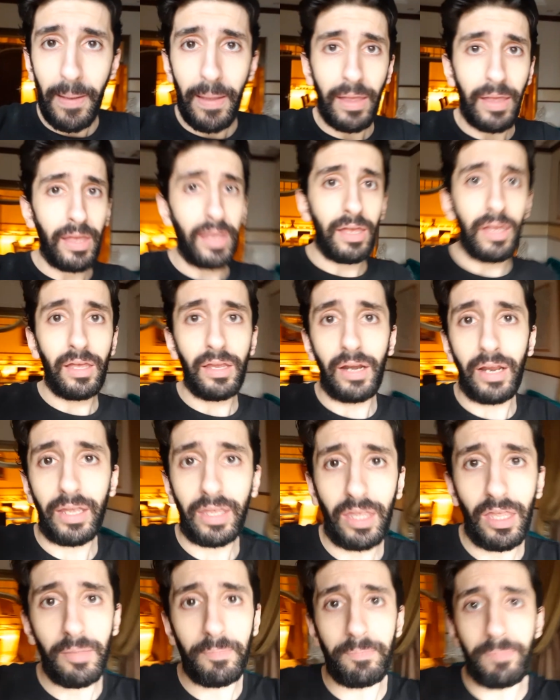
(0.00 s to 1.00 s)
and I
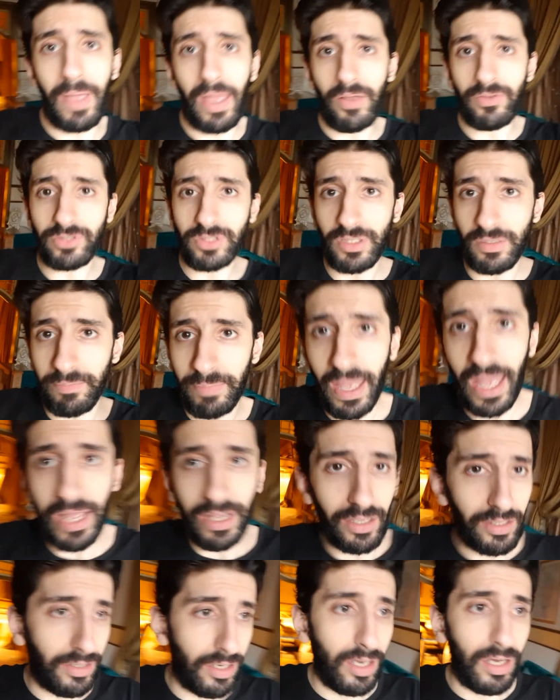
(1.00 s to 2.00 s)
keep bouncing back
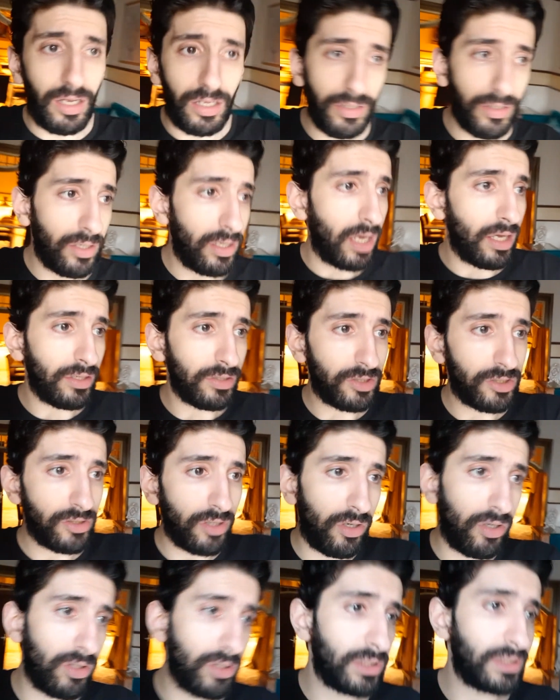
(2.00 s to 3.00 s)
and on,
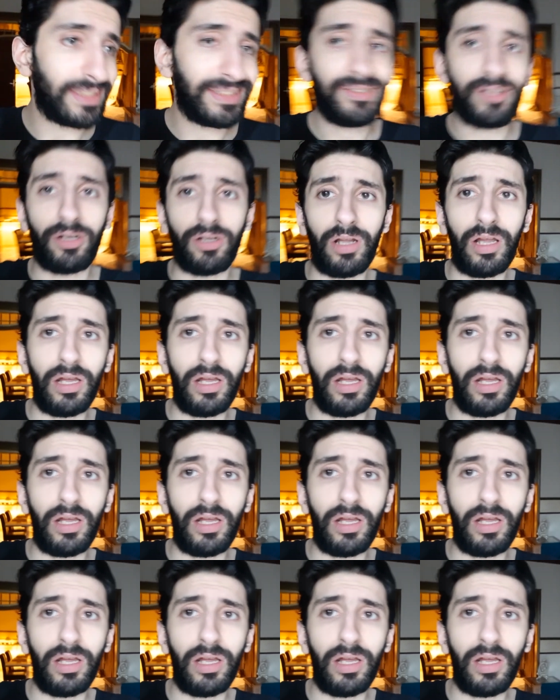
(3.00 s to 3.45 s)
uninstall, install,